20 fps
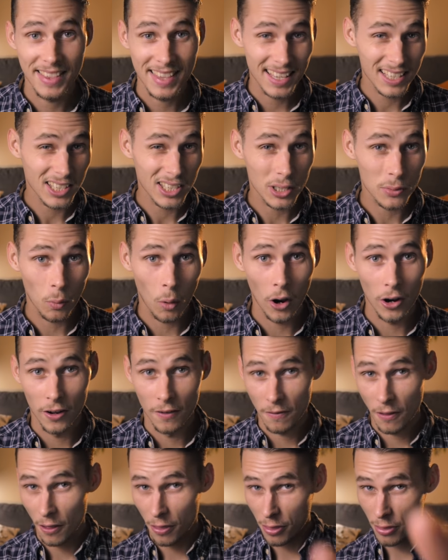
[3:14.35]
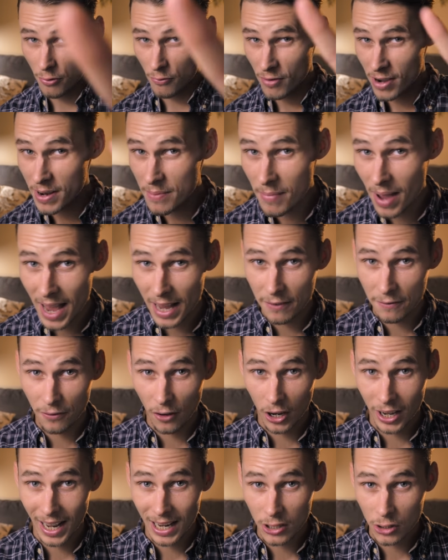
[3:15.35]
This is one of the three main
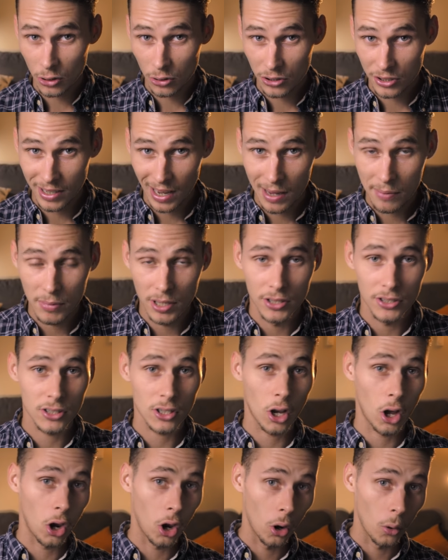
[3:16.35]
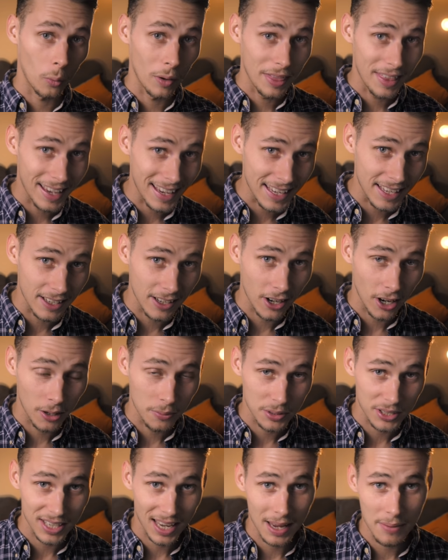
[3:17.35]
financial statements along with the
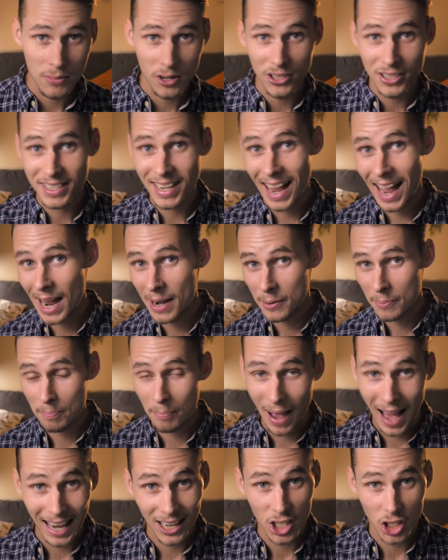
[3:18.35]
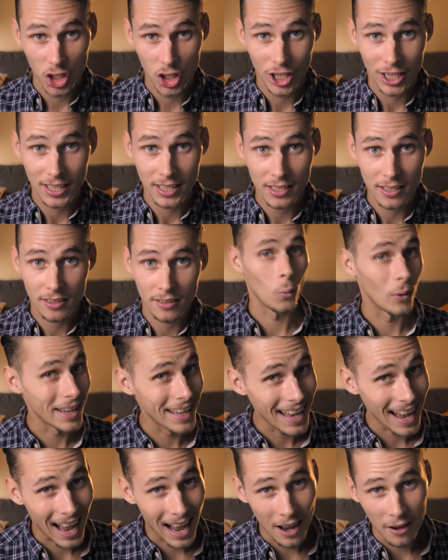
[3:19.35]
income statement and balance sheet.
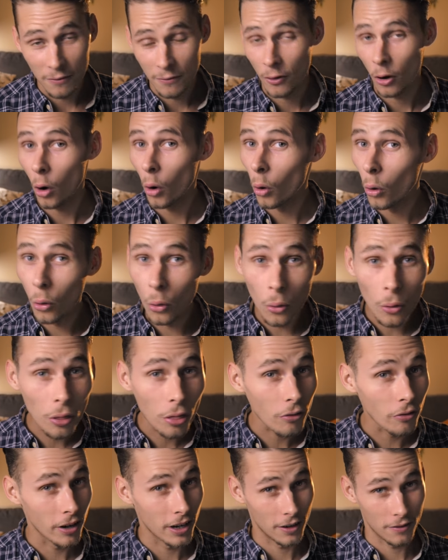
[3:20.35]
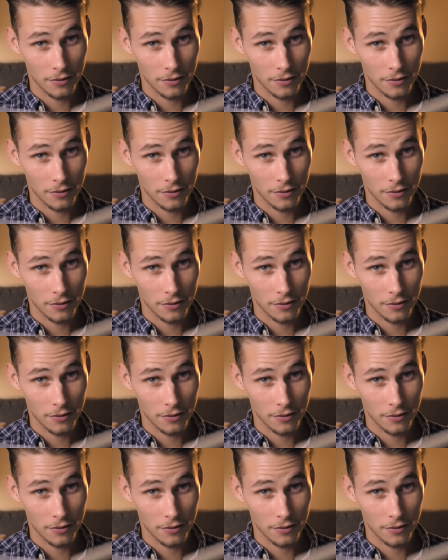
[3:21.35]
We have all three